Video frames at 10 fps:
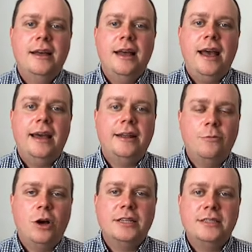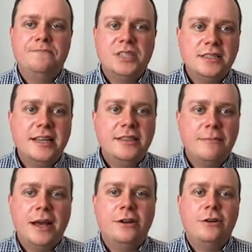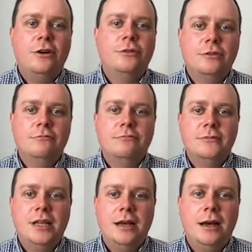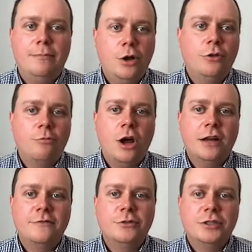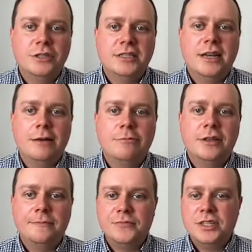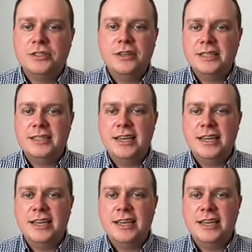and otherwise set the matter up on the right foot to start with. So you can see